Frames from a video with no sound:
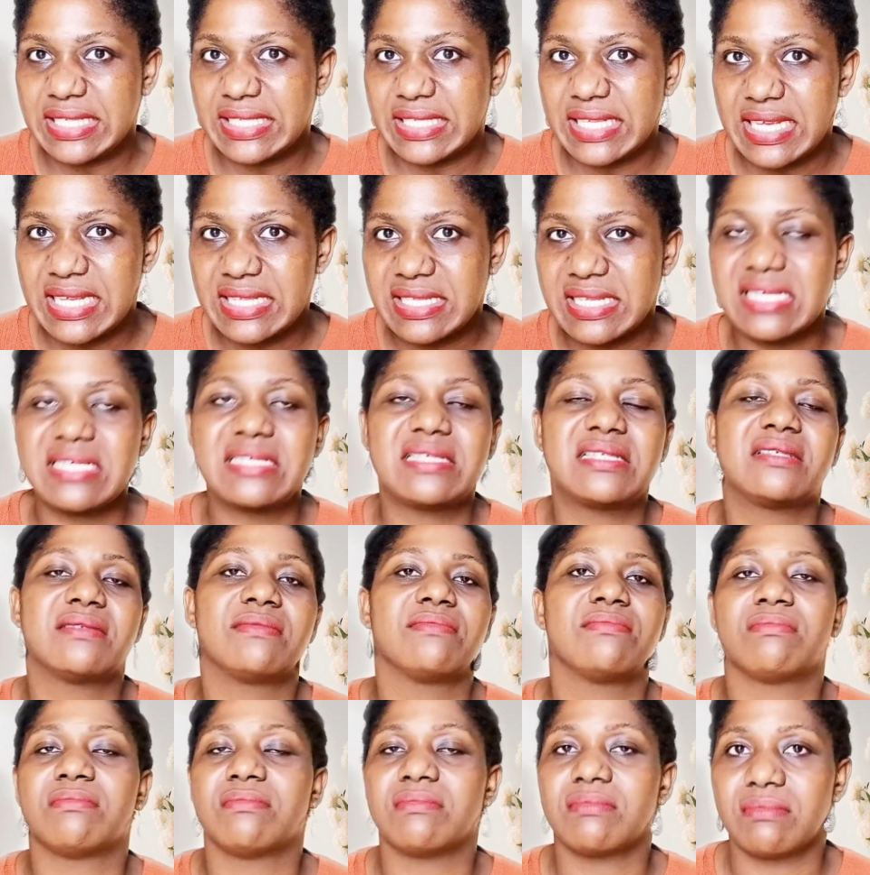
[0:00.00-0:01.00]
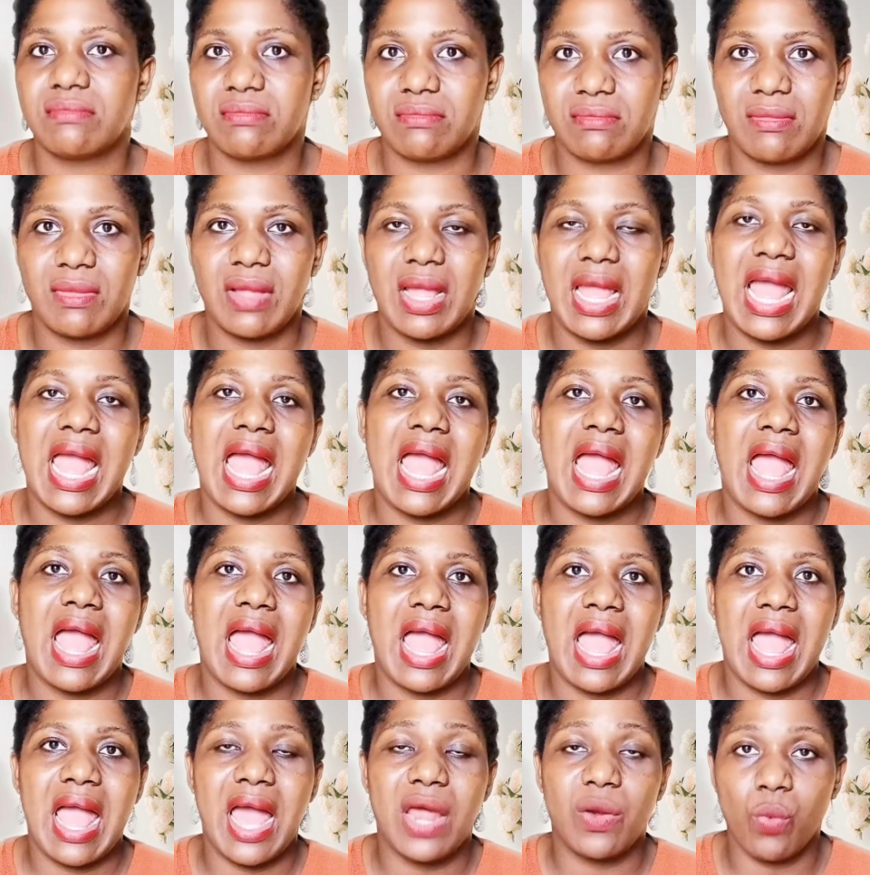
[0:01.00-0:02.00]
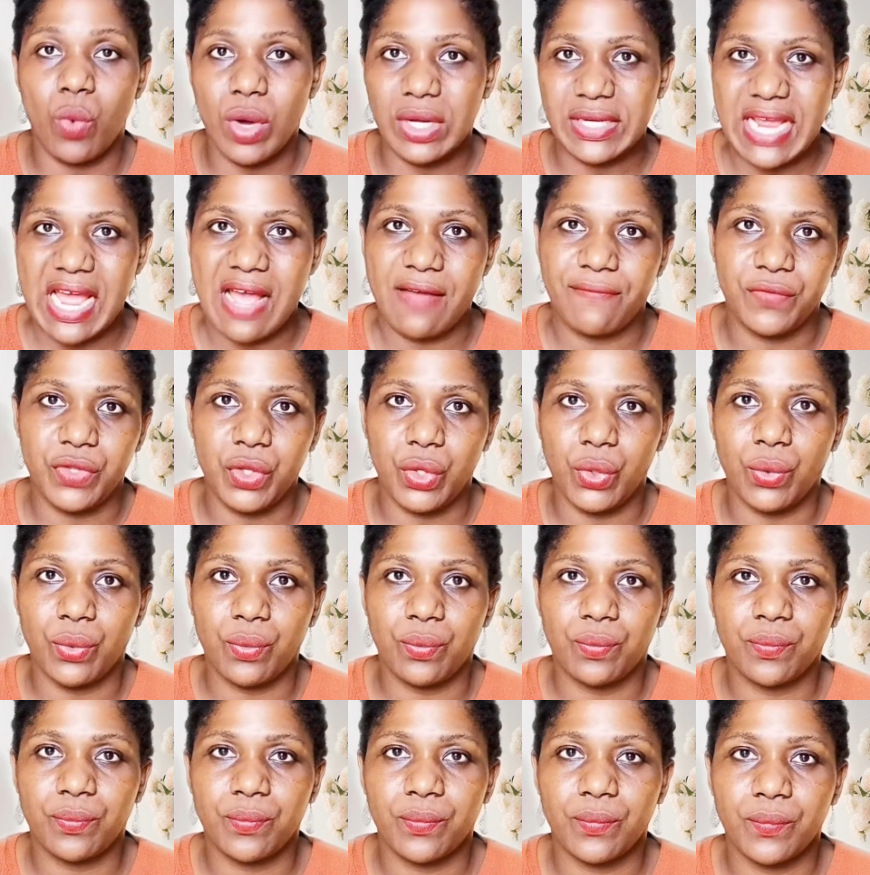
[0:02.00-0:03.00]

diseases, and what have you.